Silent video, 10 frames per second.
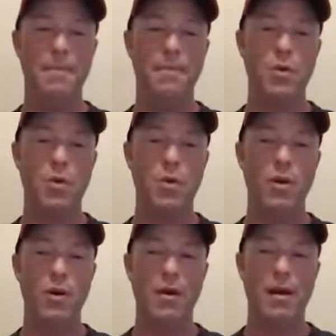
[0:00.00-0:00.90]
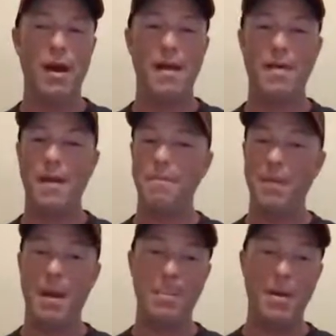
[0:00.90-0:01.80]
or
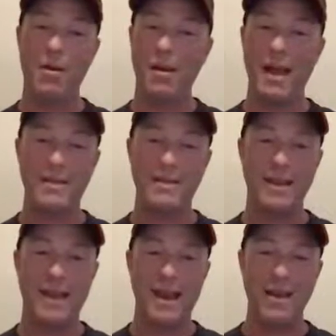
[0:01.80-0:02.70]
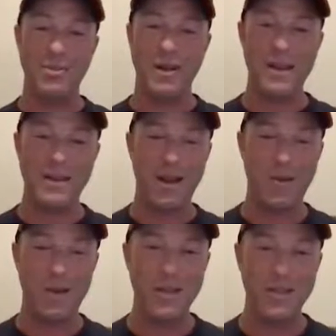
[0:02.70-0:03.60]
I'm better at answering ATON
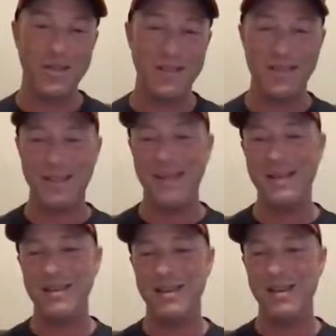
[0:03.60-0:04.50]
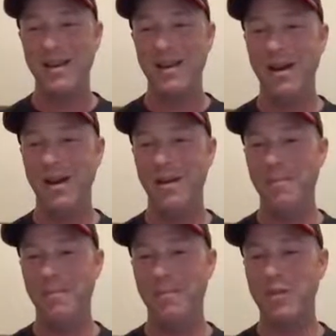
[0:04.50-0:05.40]
questions these days,
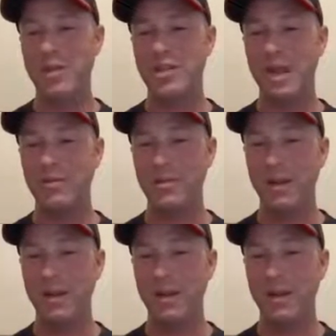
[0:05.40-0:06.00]
reach out to me.